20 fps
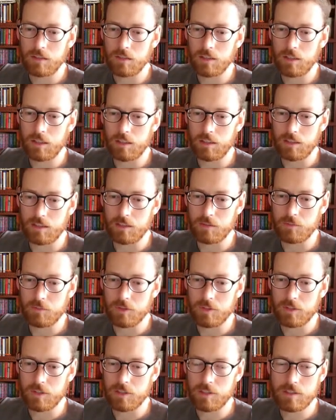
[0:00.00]
And we
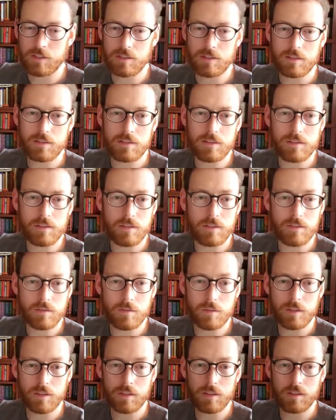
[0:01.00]
just do
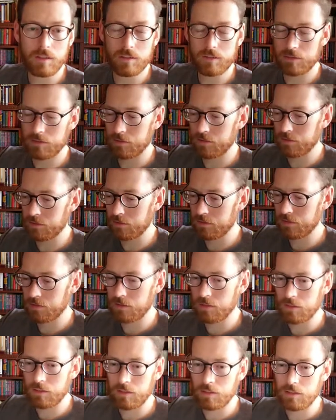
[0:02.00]
our
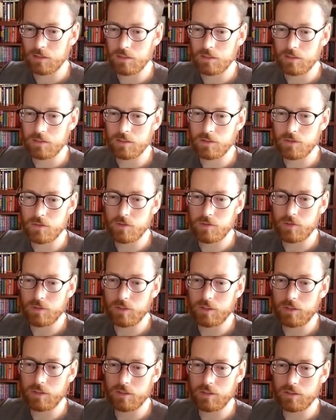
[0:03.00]

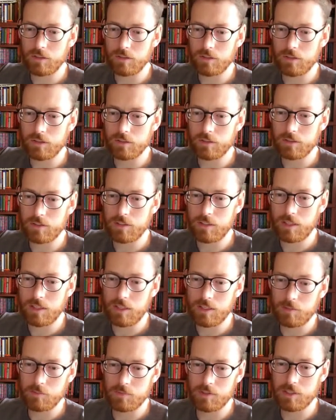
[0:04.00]
trigger
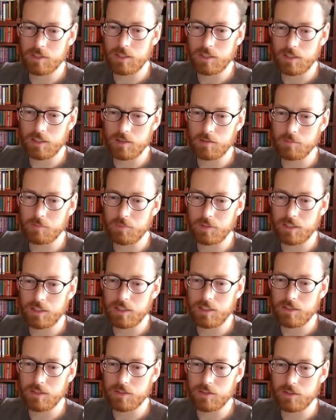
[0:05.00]
timestamp
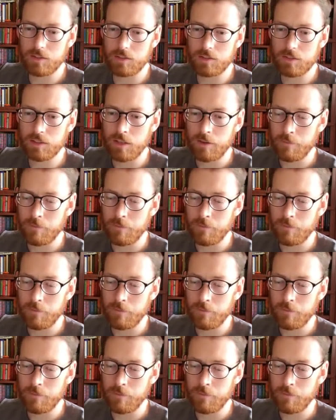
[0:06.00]
Eastern.